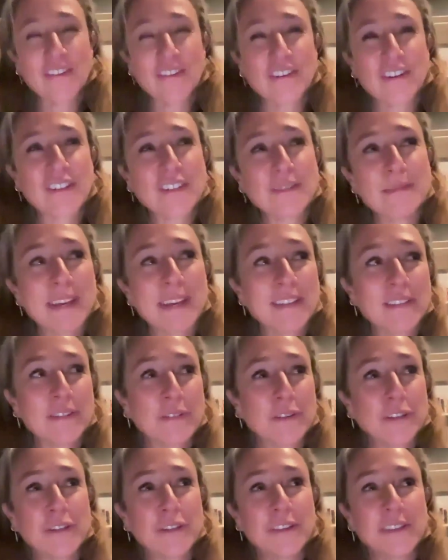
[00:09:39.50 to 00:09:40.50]
so, Dr. Mansour,
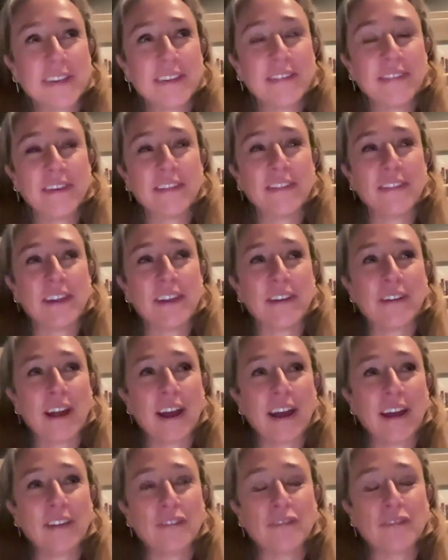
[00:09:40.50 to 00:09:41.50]
you said that there
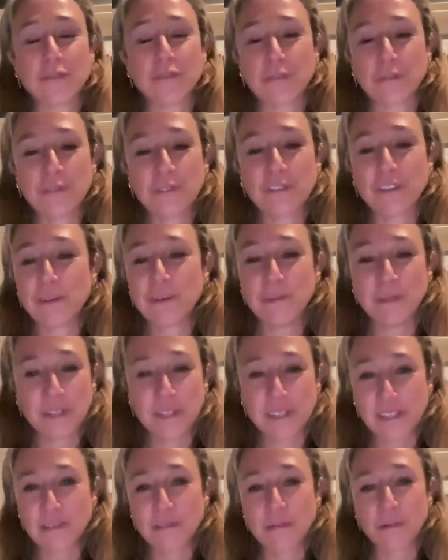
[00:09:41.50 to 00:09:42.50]
are Druze
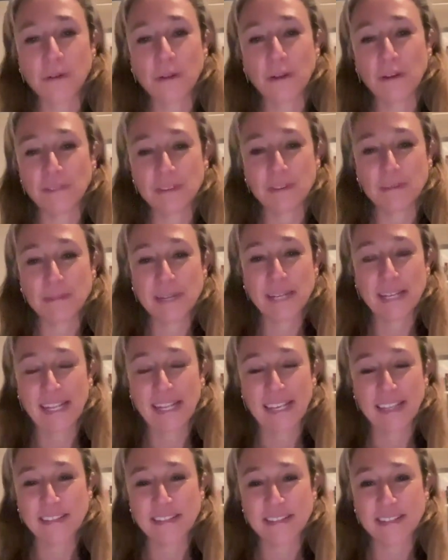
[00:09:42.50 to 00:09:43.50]
communities all over the Middle
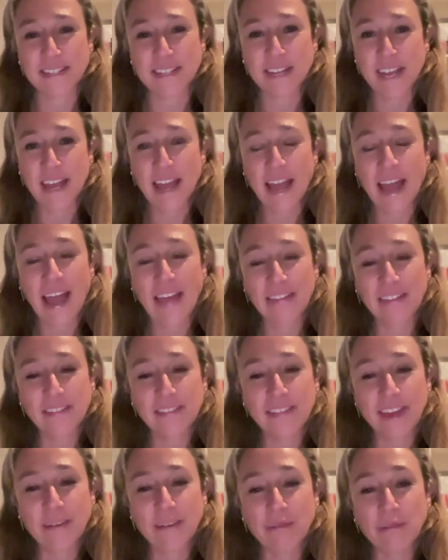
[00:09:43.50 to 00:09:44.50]
East and that
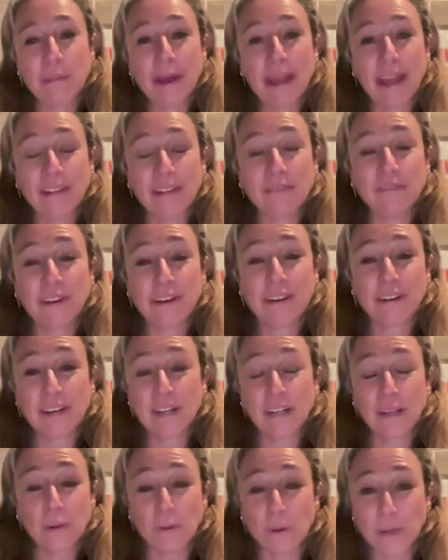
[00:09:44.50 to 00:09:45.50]
they remain very
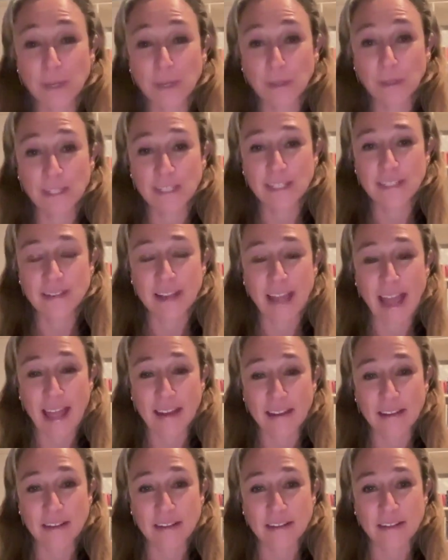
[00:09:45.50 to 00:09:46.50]
loyal
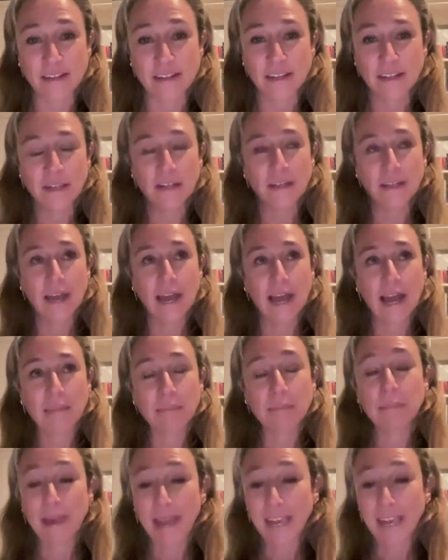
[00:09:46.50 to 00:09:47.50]
and
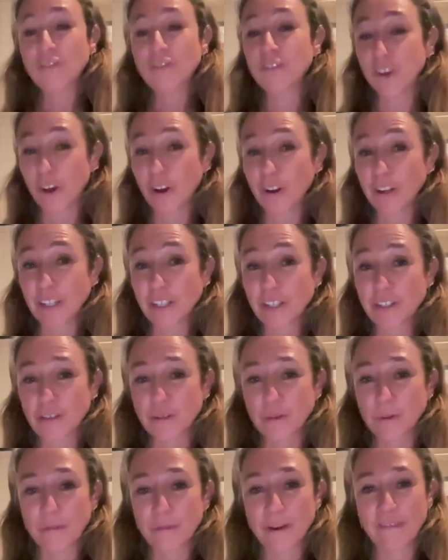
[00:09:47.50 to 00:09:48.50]
patriotic
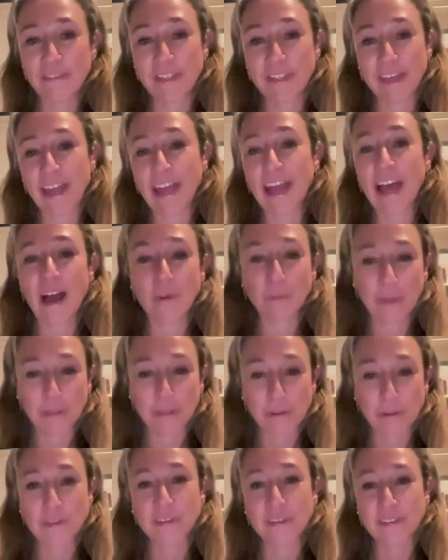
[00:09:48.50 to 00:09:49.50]
to wherever they are,
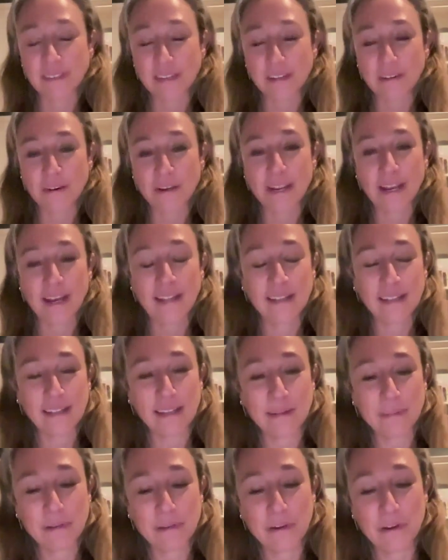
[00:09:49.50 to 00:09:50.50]
whether it's Syria,
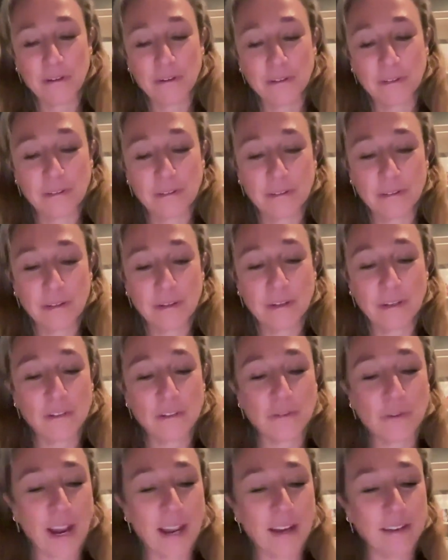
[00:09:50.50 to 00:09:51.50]
Lebanon, and
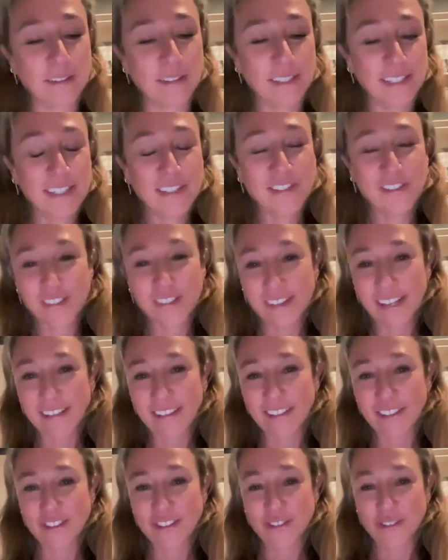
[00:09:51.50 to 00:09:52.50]
Israel, just like
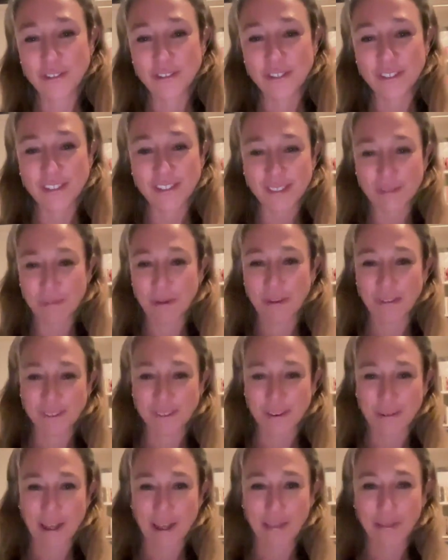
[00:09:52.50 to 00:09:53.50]
the Jews are dispersed
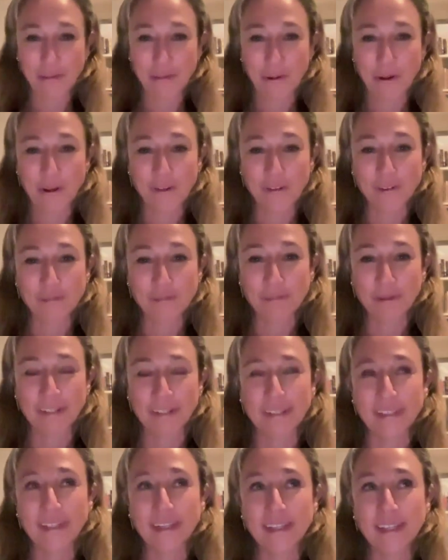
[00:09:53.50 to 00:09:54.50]
around the world,
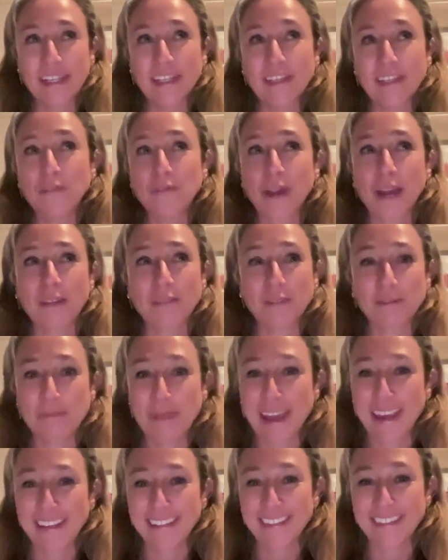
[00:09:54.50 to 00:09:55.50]
but Israel
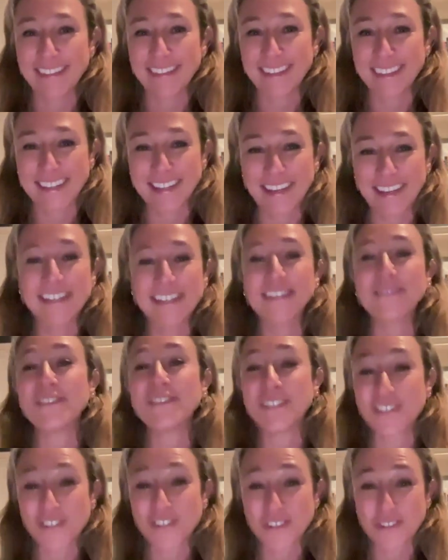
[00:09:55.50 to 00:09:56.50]
remains the connective
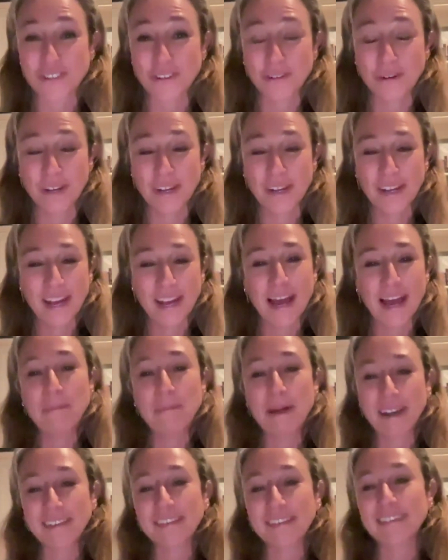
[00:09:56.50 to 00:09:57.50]
tissue
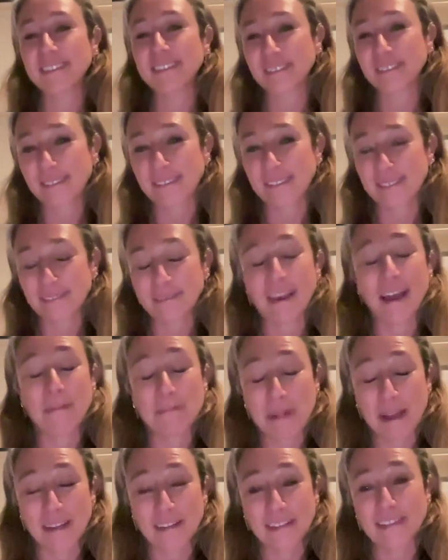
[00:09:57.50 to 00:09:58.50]

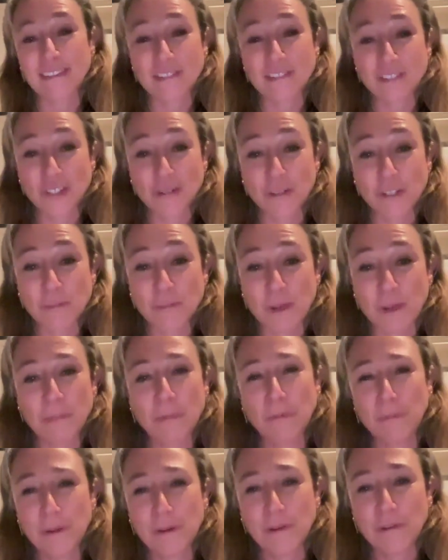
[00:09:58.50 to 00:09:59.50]
amongst Jewish
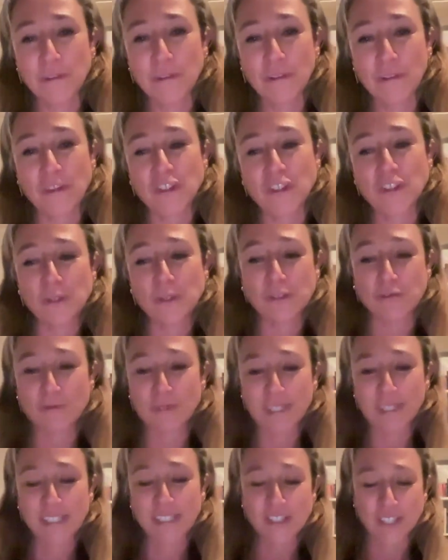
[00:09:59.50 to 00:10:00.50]
people, but also the Jewish
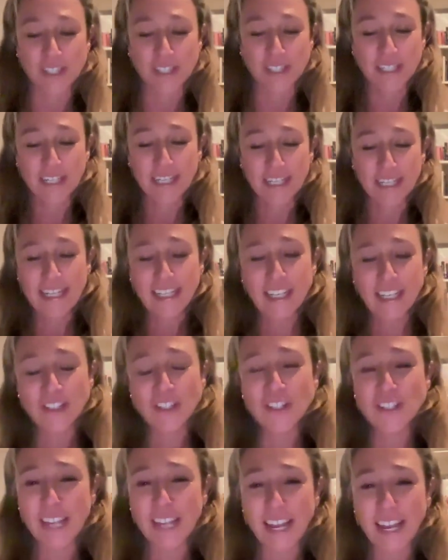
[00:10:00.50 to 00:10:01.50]
religion. Can
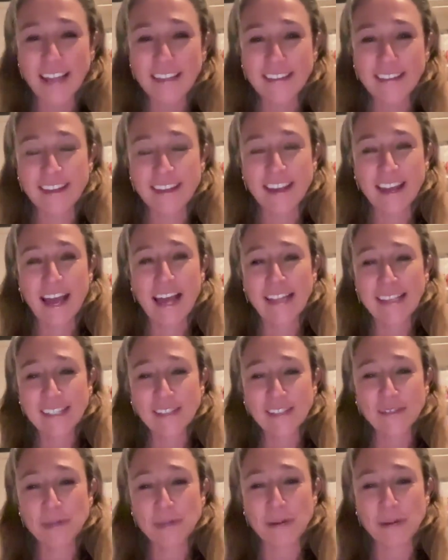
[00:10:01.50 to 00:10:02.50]
you tell us a
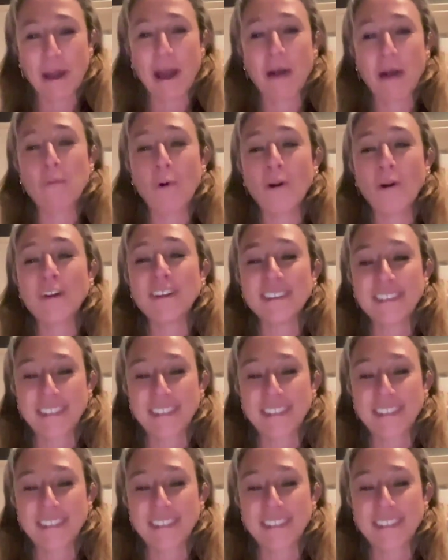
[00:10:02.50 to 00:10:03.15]
little bit about what